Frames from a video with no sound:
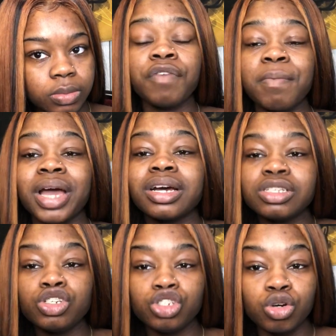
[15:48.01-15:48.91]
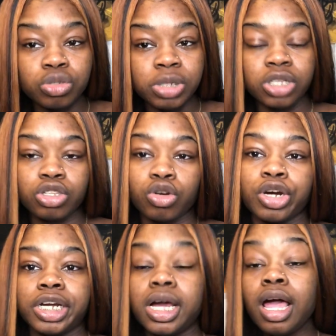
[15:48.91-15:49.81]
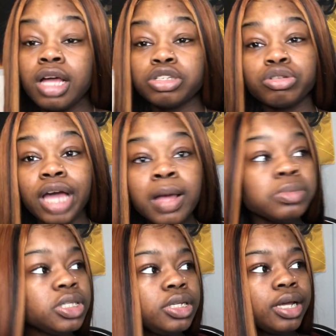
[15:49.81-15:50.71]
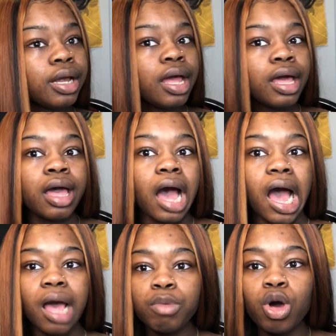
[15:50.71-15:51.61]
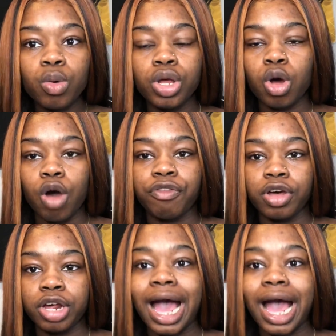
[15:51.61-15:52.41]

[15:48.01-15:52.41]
And my cousin shows me the story. So now I'm sitting here, I'm going off on her.